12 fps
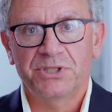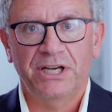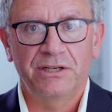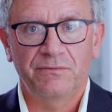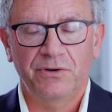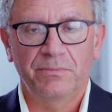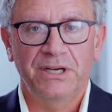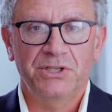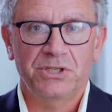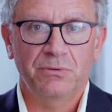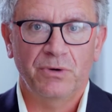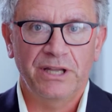that
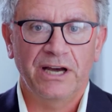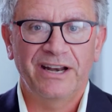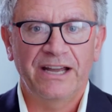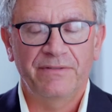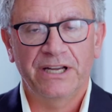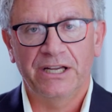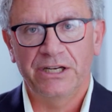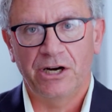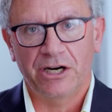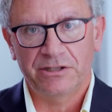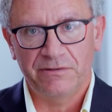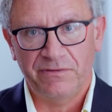information without having any
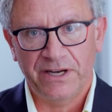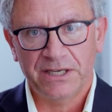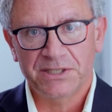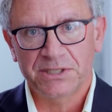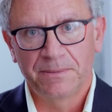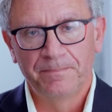artifacts.